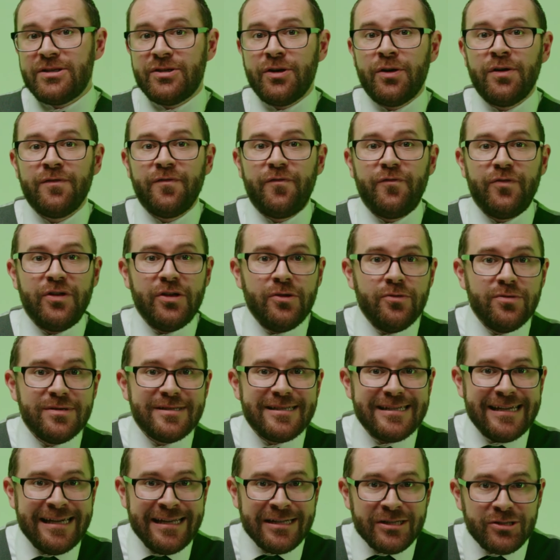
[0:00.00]
are
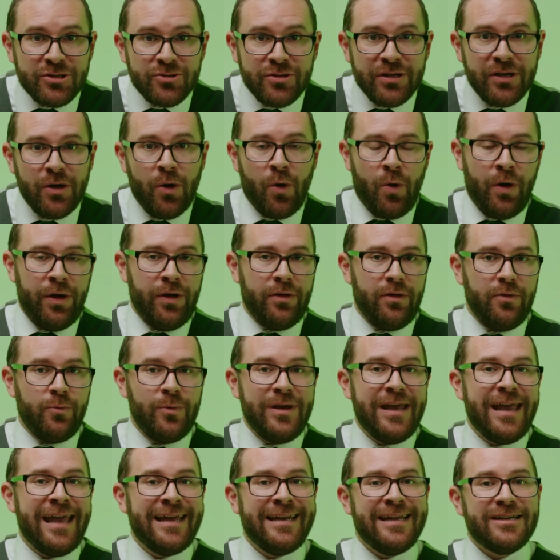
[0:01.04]
infused into the oil,
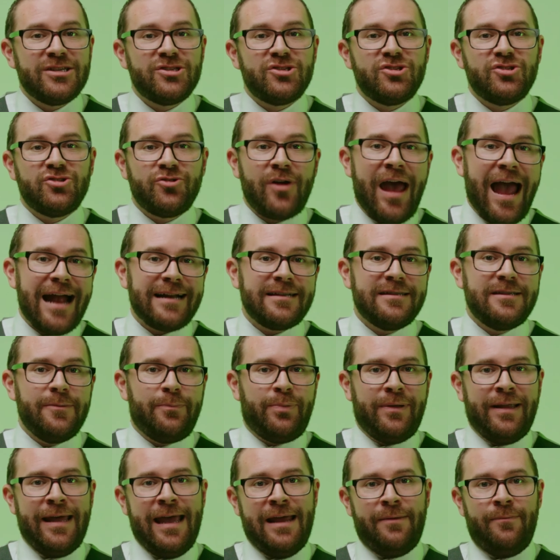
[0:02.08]
we can extract the
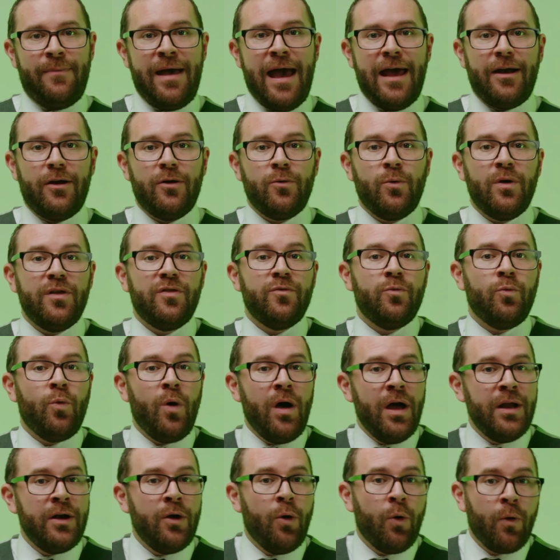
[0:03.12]
plant matter with
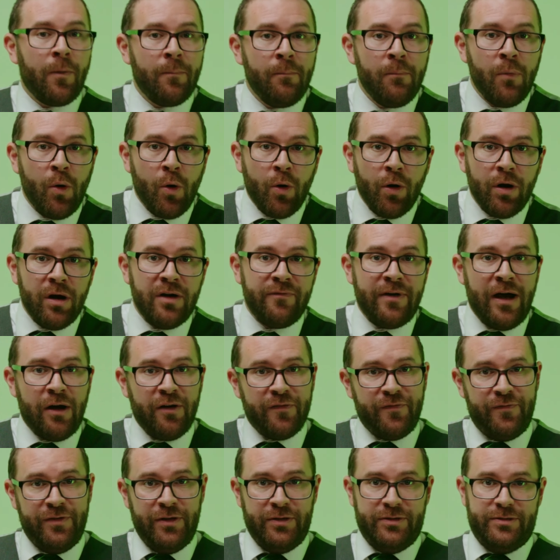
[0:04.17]
one or more of our
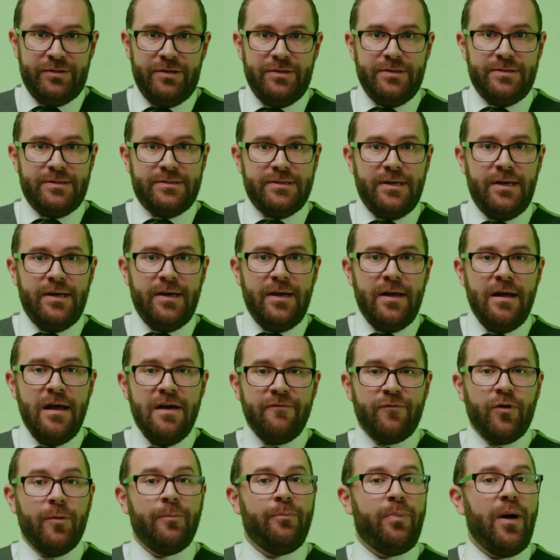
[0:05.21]
filters.
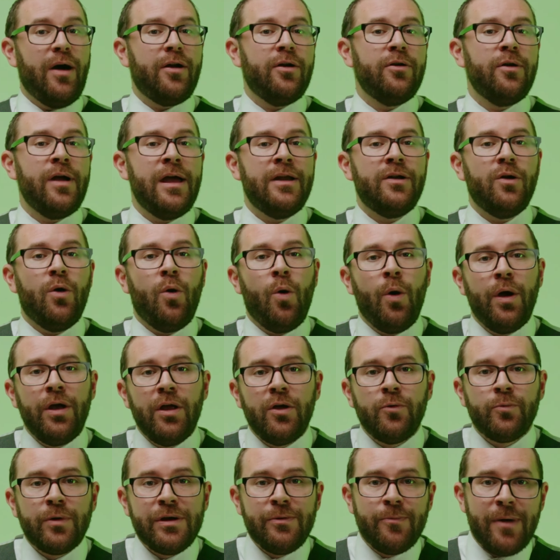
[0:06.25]
For butter and
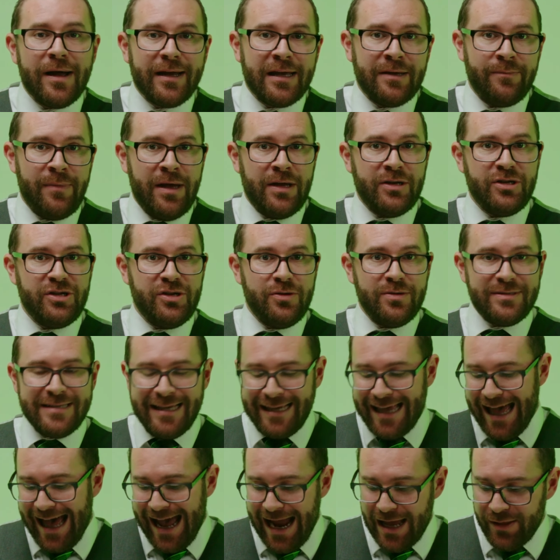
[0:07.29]
oil, we recommend
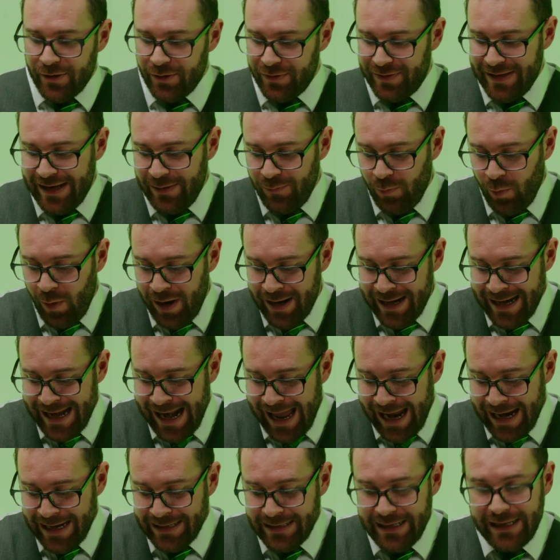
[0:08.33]
using either the
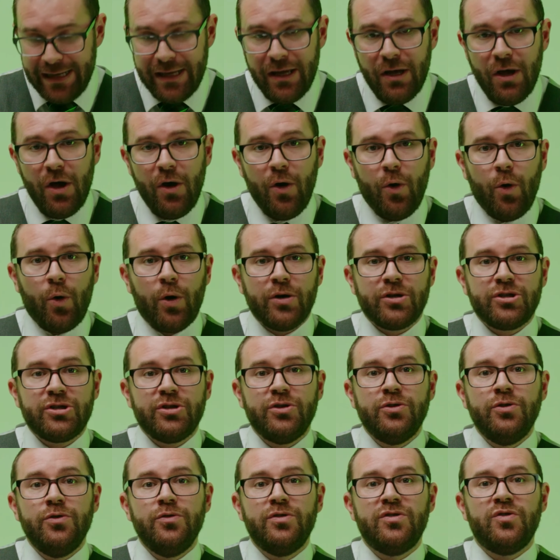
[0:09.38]
190 or
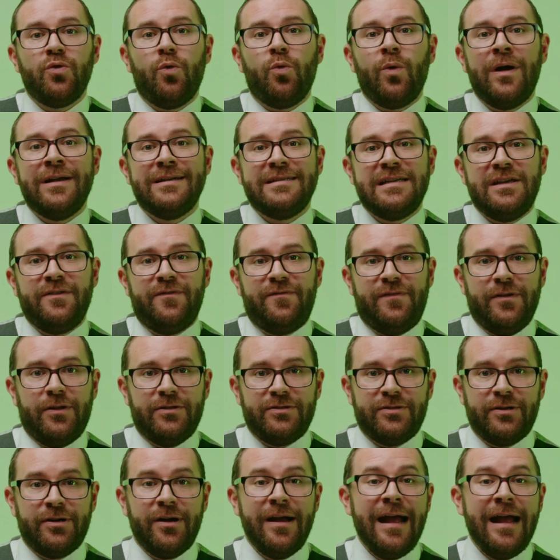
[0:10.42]
220 filter,